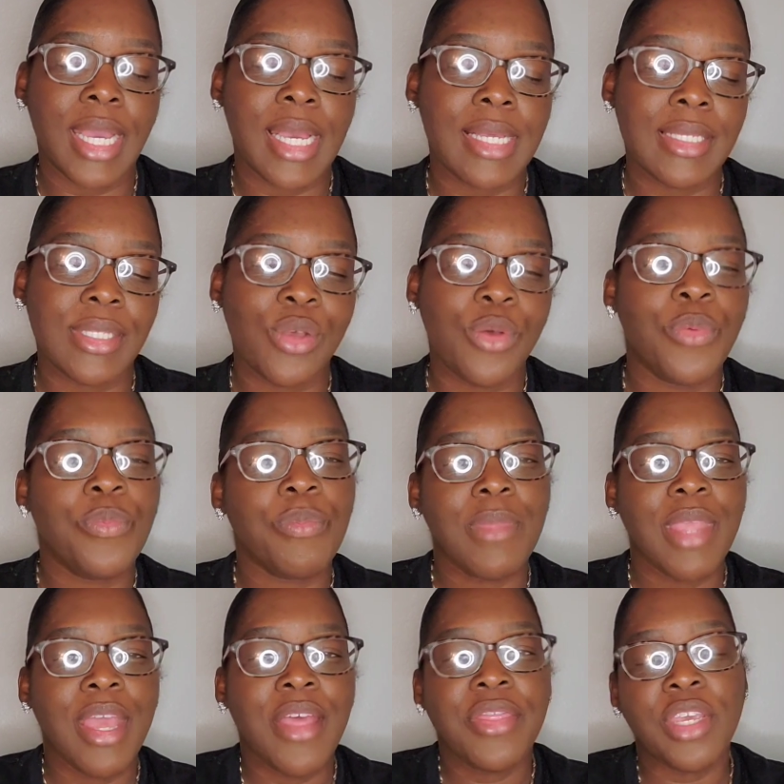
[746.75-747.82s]
So
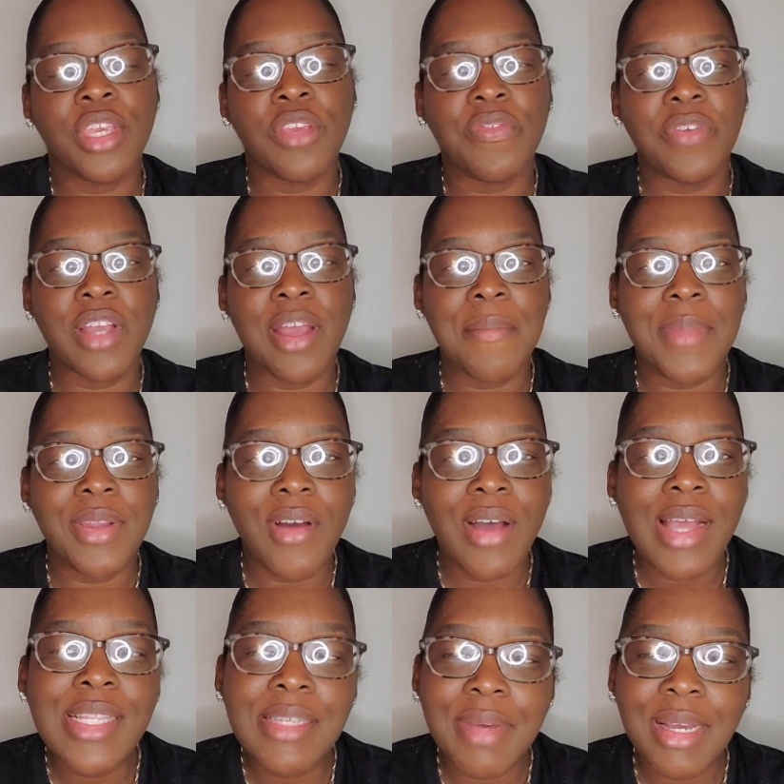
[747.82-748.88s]
thank you for coming
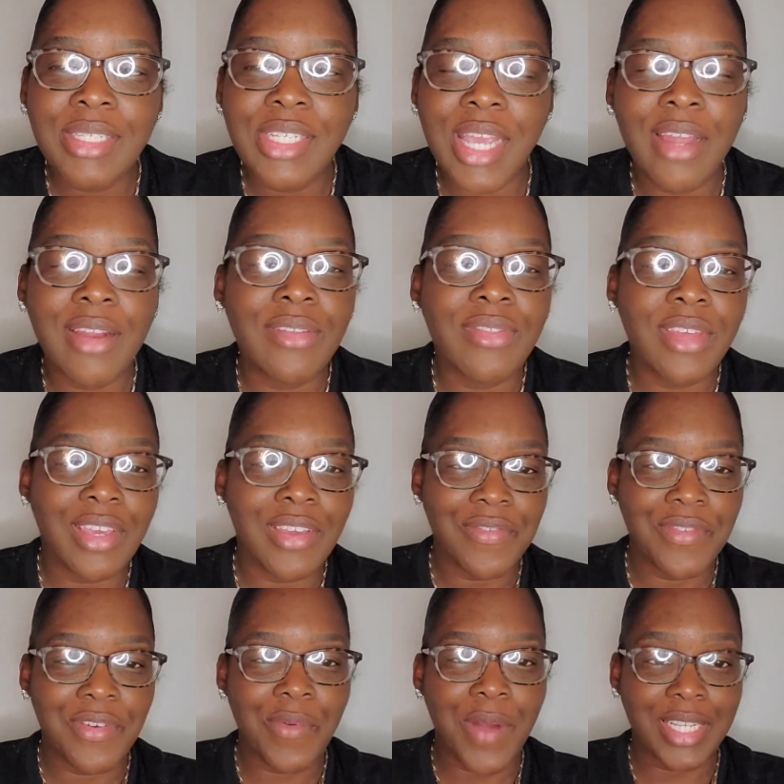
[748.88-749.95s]
on to my channel. Thank you
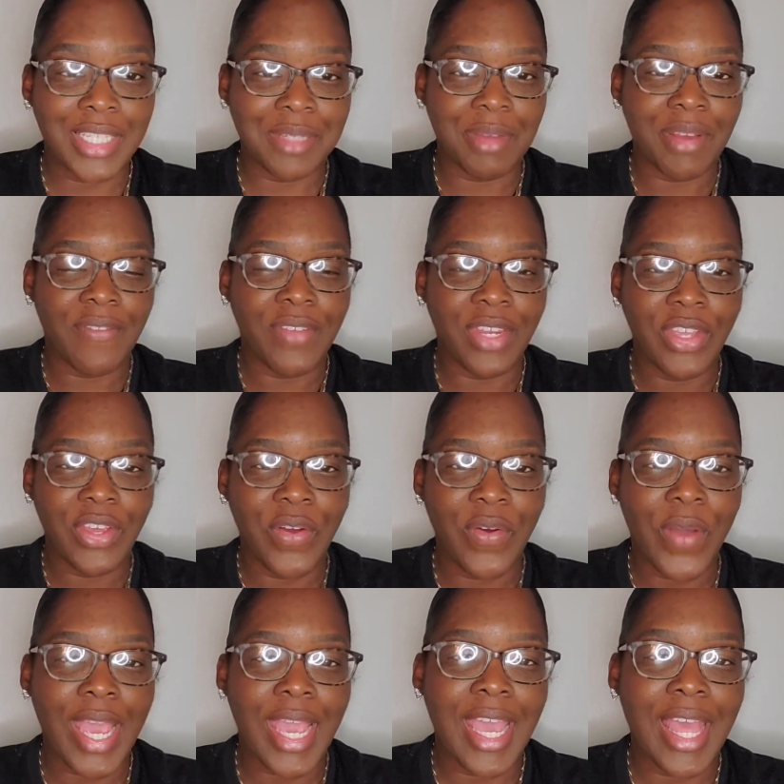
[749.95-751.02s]
for watching my
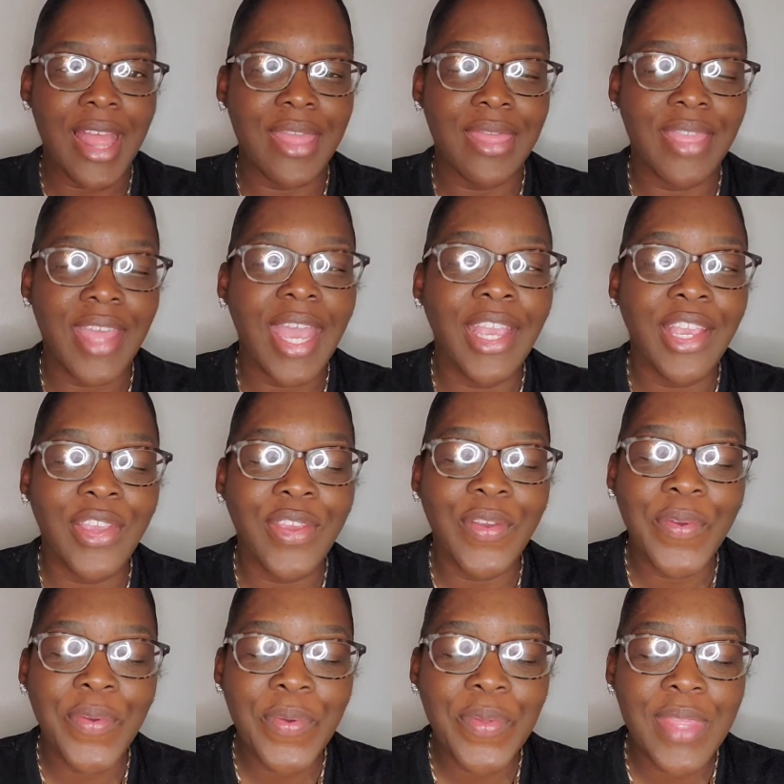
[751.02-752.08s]
video. And thank
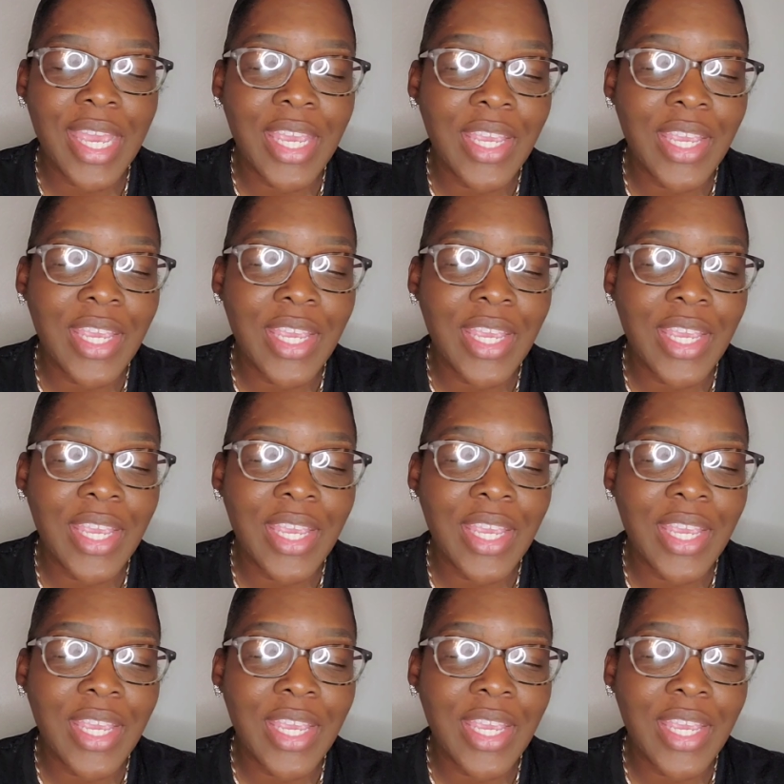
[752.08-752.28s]
you